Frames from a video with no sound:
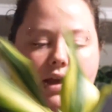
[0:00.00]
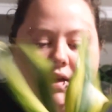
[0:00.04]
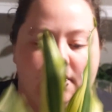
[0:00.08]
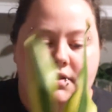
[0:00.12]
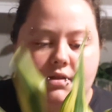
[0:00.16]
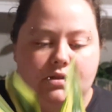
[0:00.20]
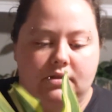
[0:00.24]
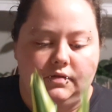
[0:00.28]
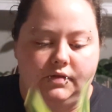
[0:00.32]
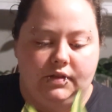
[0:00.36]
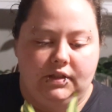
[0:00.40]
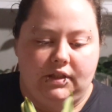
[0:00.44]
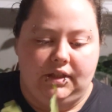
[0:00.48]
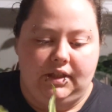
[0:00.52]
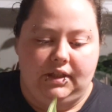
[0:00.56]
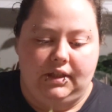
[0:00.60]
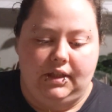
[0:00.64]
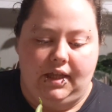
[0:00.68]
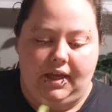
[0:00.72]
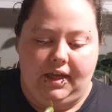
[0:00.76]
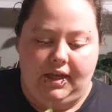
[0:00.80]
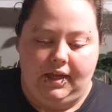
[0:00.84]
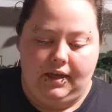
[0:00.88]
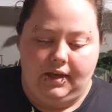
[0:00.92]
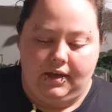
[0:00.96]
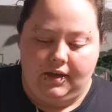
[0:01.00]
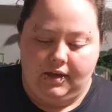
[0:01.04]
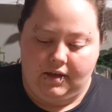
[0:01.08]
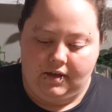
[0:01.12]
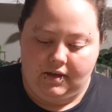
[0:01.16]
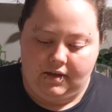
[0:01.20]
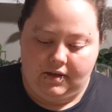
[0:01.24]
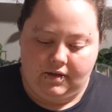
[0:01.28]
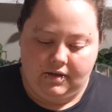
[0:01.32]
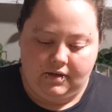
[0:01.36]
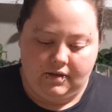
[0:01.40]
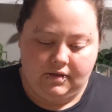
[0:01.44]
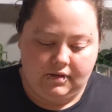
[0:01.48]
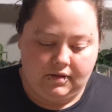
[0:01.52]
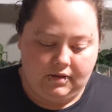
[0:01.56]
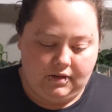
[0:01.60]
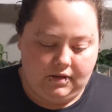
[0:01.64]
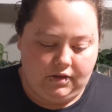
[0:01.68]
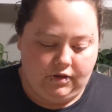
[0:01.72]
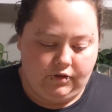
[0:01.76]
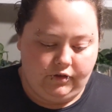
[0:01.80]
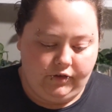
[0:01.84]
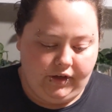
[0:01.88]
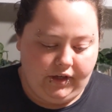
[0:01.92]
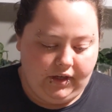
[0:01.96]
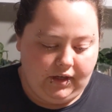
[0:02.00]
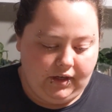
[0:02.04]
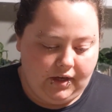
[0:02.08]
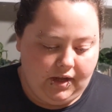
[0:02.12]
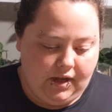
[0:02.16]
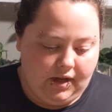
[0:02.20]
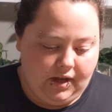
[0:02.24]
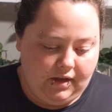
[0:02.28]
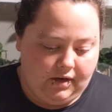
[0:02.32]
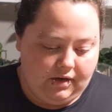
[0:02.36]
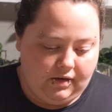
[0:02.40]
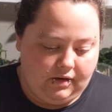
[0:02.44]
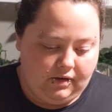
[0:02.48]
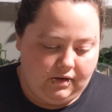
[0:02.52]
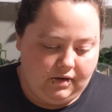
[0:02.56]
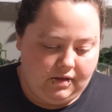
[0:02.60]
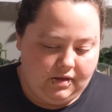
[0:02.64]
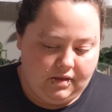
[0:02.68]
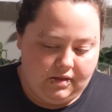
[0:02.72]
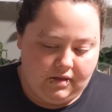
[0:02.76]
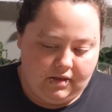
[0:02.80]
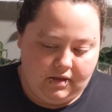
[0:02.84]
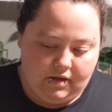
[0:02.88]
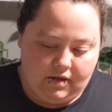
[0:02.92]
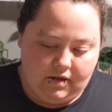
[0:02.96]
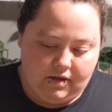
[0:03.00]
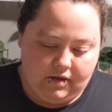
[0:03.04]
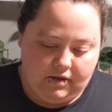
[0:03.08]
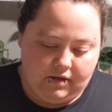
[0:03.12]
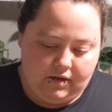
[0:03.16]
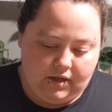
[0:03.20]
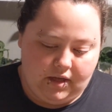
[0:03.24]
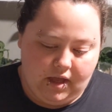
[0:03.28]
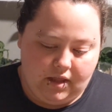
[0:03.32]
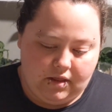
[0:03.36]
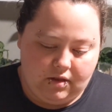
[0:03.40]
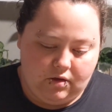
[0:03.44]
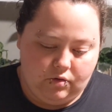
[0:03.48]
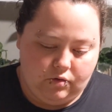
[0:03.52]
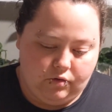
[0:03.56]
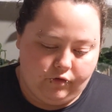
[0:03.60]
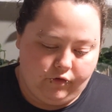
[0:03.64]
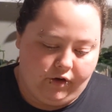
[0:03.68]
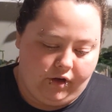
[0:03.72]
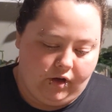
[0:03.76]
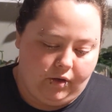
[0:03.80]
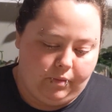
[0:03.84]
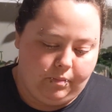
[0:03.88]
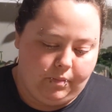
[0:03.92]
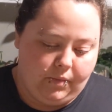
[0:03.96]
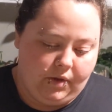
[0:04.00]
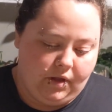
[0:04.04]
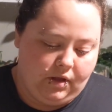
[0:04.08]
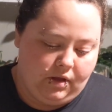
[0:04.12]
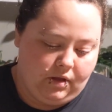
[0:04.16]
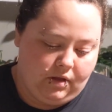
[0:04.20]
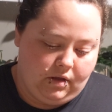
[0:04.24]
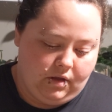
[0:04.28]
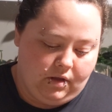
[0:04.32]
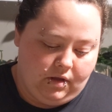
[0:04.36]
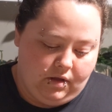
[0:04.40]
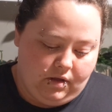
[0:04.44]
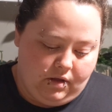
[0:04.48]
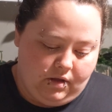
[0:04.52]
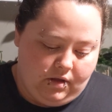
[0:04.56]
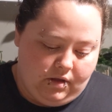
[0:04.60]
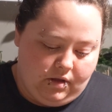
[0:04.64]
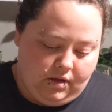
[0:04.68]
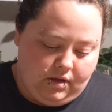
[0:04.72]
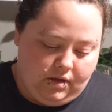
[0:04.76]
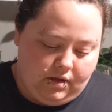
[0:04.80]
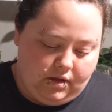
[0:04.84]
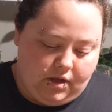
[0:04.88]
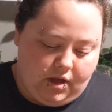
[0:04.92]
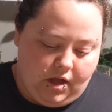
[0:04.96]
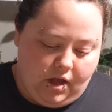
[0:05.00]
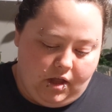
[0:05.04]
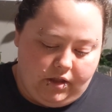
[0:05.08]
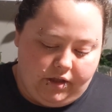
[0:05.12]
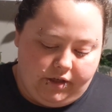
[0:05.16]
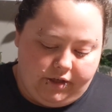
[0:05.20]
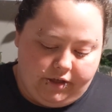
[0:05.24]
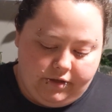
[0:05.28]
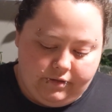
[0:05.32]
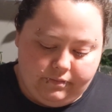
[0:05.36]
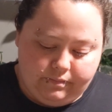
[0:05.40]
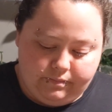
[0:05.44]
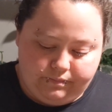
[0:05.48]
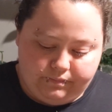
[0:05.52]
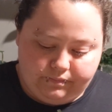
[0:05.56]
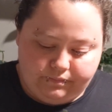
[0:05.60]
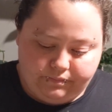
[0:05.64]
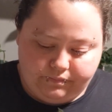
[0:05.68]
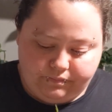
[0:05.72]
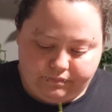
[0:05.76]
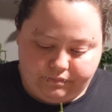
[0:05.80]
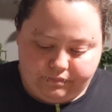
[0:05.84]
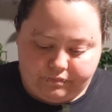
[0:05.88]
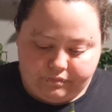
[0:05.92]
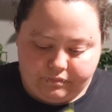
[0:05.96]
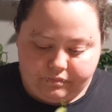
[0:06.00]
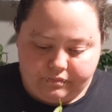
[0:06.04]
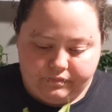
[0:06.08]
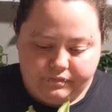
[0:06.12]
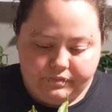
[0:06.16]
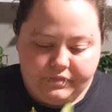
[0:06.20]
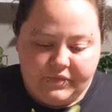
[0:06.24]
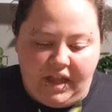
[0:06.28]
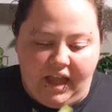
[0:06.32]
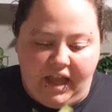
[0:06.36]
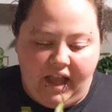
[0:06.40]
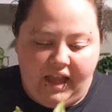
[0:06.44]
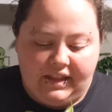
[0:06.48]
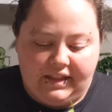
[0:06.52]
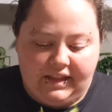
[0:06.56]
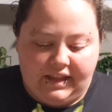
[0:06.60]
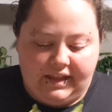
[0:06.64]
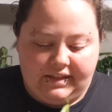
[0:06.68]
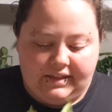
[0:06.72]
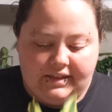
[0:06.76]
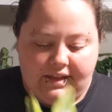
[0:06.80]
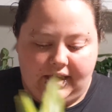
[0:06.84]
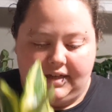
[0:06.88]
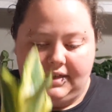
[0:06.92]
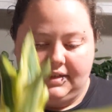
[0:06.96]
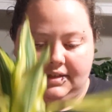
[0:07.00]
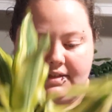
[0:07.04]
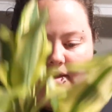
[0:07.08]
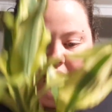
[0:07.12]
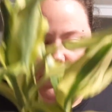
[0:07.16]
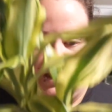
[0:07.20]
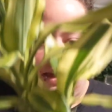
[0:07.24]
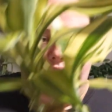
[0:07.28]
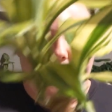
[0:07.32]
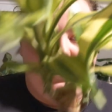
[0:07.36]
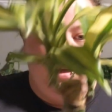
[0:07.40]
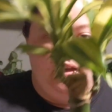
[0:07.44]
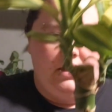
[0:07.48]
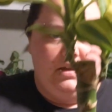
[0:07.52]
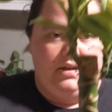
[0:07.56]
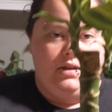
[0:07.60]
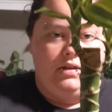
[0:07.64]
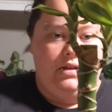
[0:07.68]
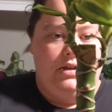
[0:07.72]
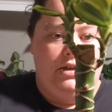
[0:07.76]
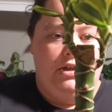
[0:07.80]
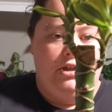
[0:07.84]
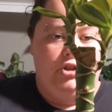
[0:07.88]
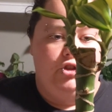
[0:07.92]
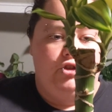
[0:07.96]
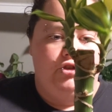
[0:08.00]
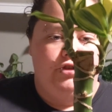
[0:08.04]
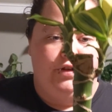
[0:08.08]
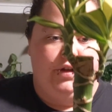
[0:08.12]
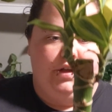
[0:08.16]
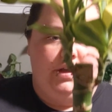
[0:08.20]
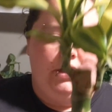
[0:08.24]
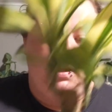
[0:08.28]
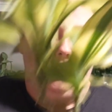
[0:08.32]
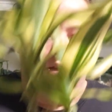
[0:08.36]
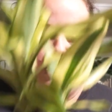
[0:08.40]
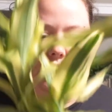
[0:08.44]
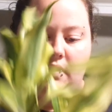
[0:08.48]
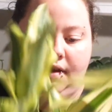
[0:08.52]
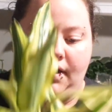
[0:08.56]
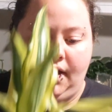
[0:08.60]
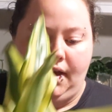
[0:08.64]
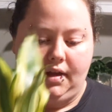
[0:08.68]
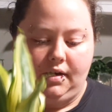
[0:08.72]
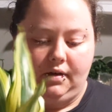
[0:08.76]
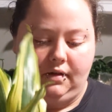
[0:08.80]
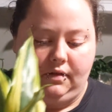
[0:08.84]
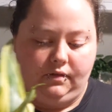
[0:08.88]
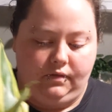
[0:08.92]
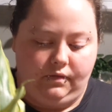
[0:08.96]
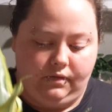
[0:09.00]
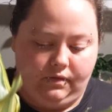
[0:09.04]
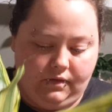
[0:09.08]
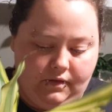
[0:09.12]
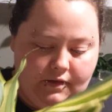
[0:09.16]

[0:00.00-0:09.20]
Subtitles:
I just really like the green and the yellow cream color. I like that it's like a tree kind of,